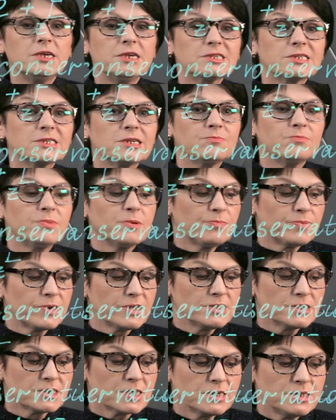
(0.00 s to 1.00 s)
If there
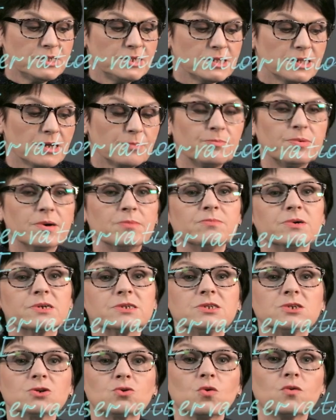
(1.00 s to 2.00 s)
was
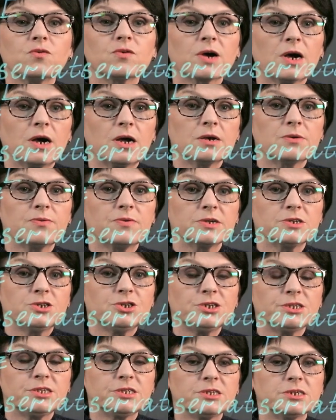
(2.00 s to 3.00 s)
bombardment by alpha
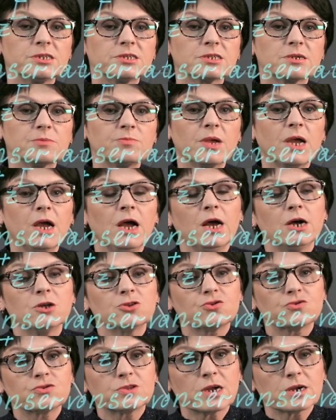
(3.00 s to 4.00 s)
particles,
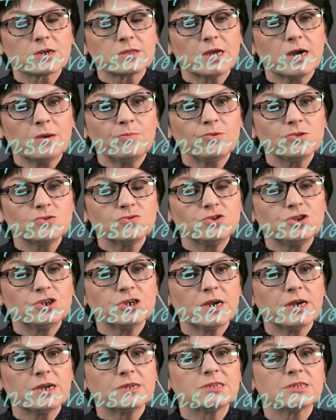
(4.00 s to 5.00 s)
then we get an
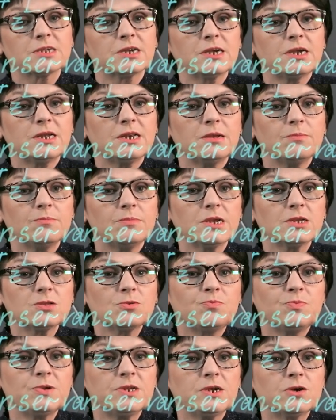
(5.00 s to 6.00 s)
element moving
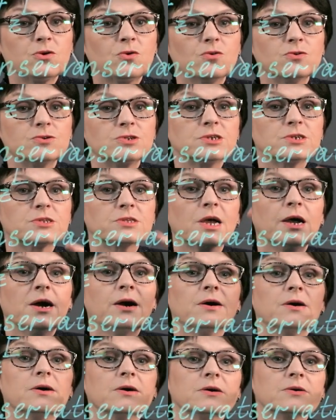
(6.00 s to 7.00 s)
2 cells
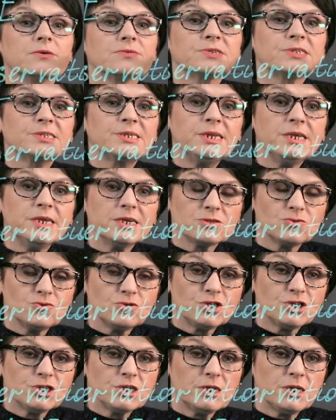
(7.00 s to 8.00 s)
forward into the next
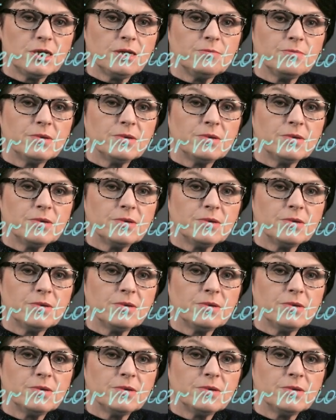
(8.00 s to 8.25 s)
element.